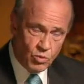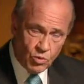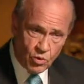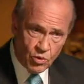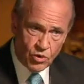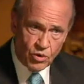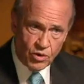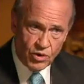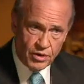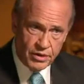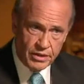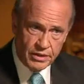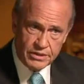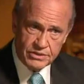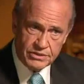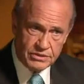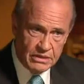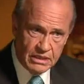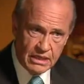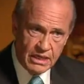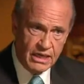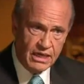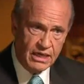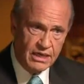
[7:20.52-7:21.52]
the war.
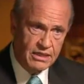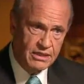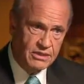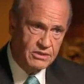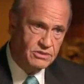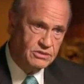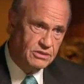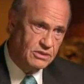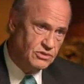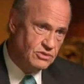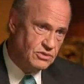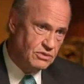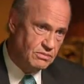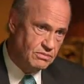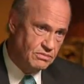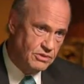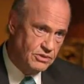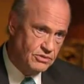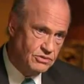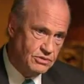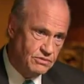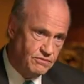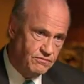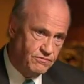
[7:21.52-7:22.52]
It's not.
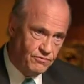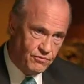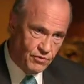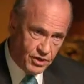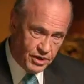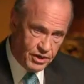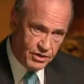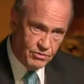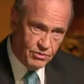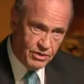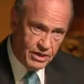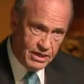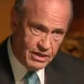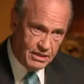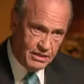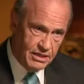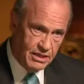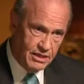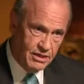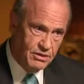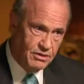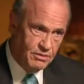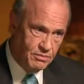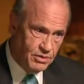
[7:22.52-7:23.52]
It's a front
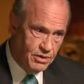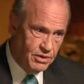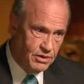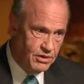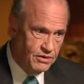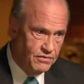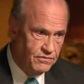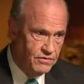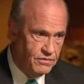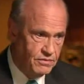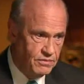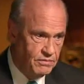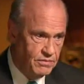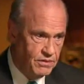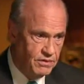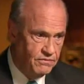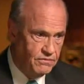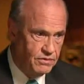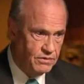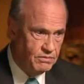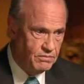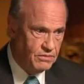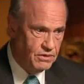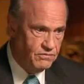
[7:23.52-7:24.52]
right now and part of
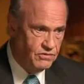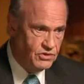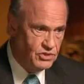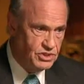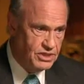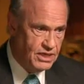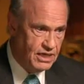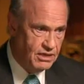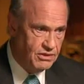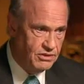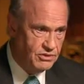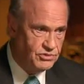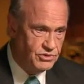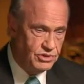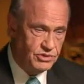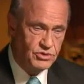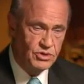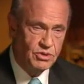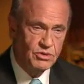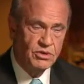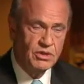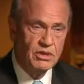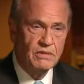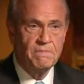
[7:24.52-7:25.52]
a
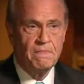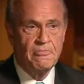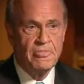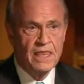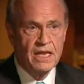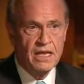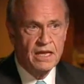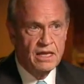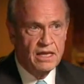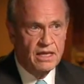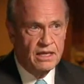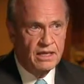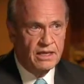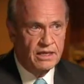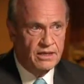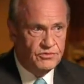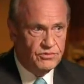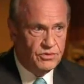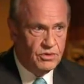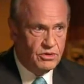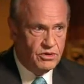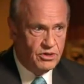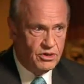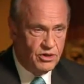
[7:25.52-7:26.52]
challenge. It's going
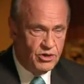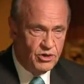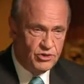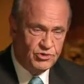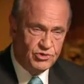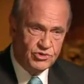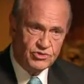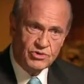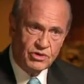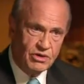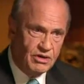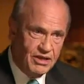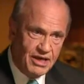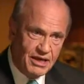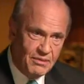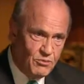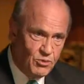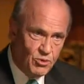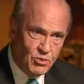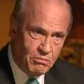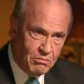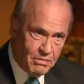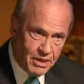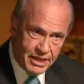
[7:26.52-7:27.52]
to cost us a
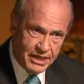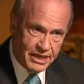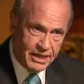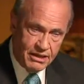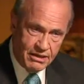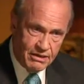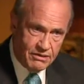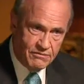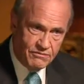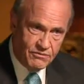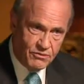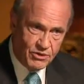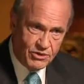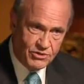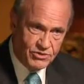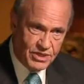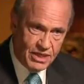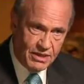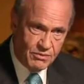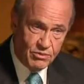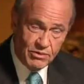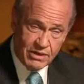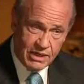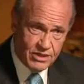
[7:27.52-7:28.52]
lot more money.
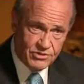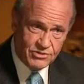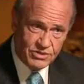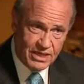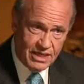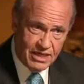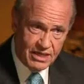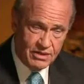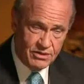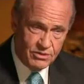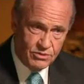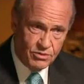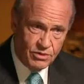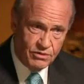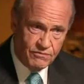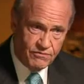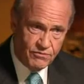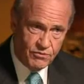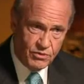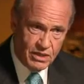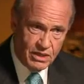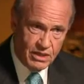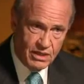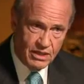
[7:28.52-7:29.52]
For example, and I say I can
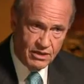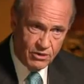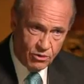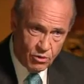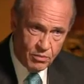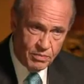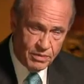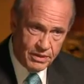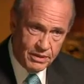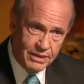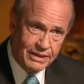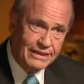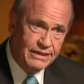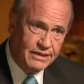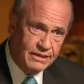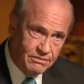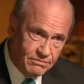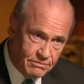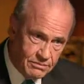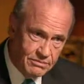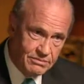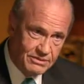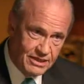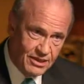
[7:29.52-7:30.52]
do it freely and openly
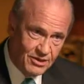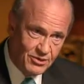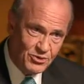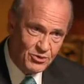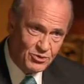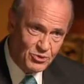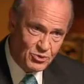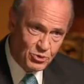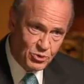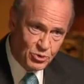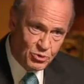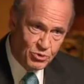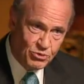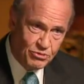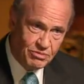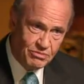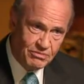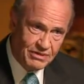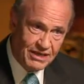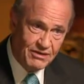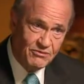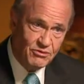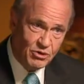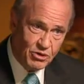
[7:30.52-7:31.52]
and tell the
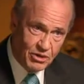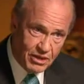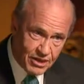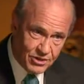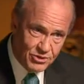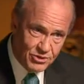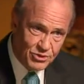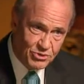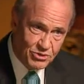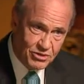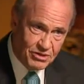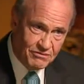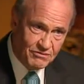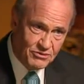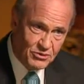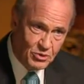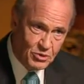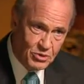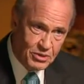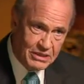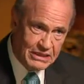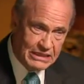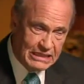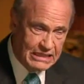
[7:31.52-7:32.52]
truth and have the luxury
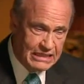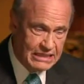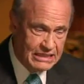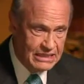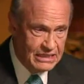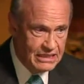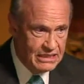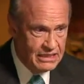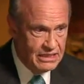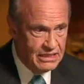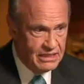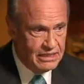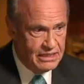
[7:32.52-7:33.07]
of doing that